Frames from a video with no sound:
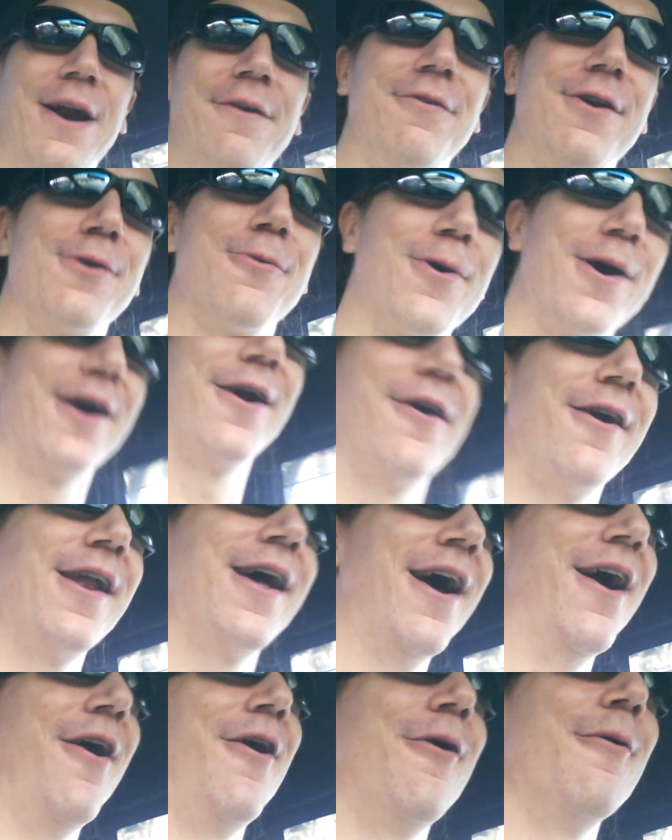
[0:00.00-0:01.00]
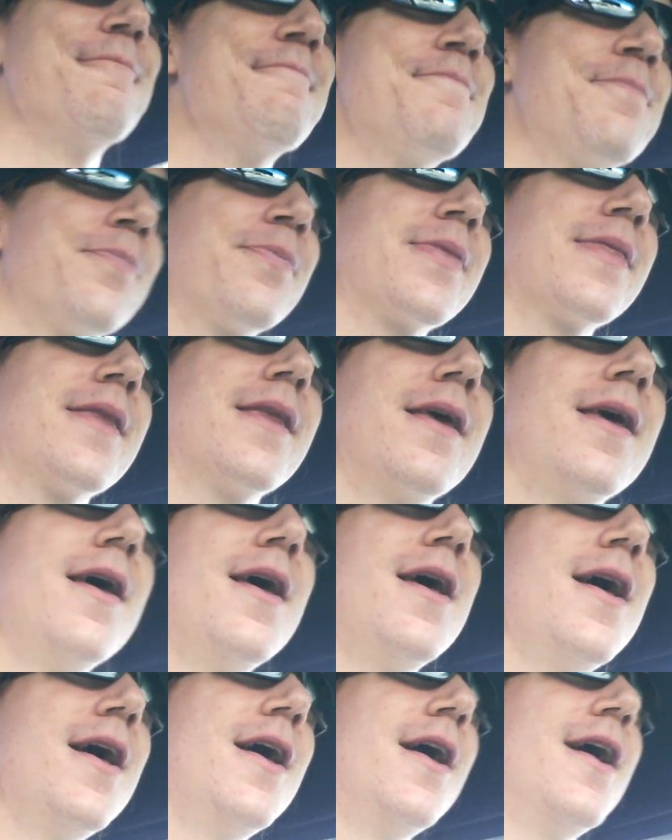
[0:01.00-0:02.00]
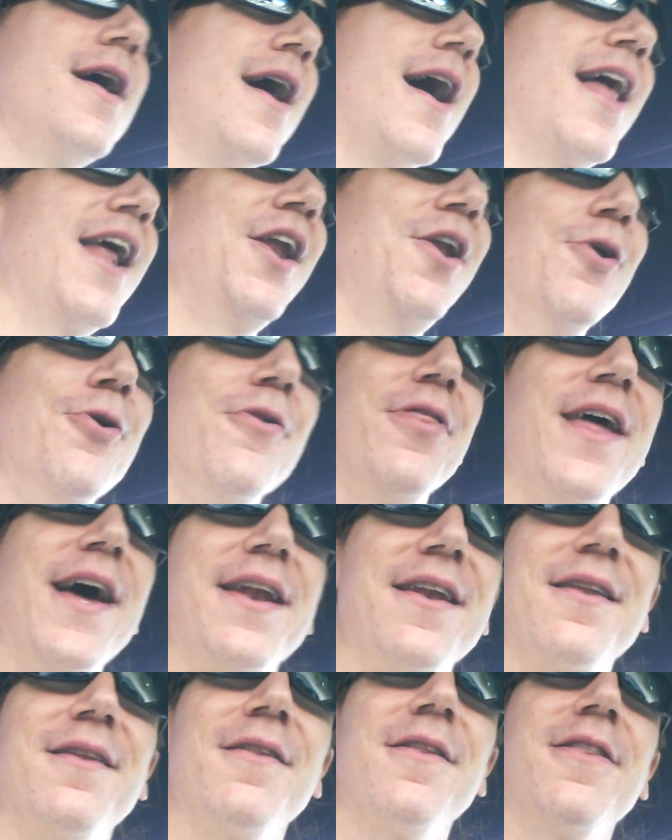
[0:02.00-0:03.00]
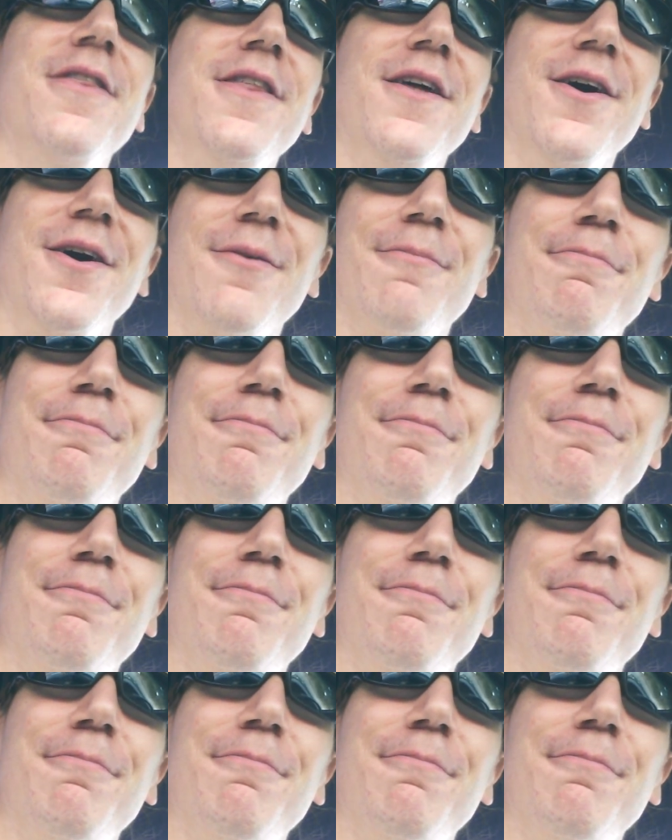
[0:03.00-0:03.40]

everywhere now. And I know that the